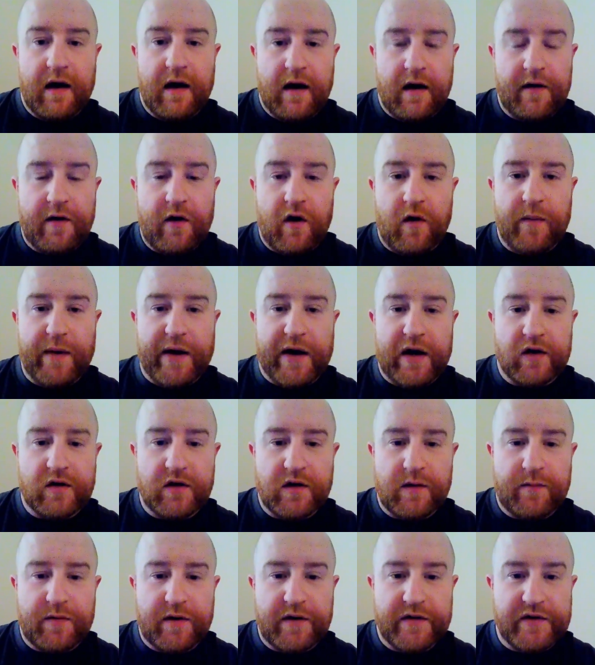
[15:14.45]
and all
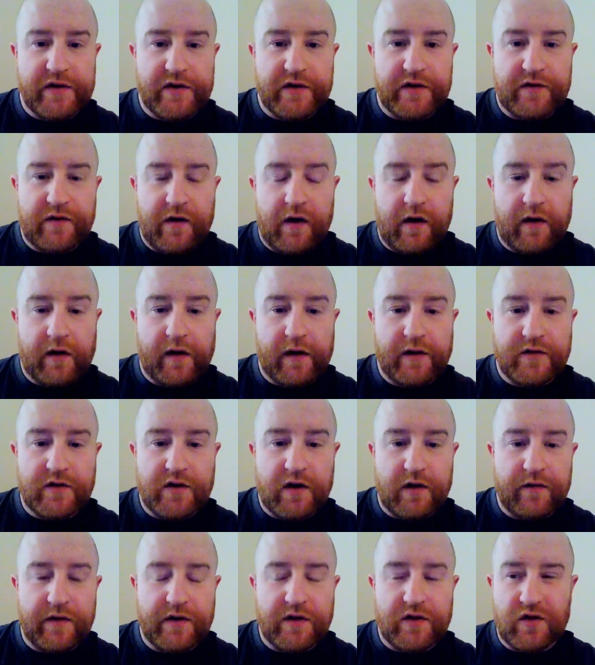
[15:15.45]
because the prison's fallen and stuff.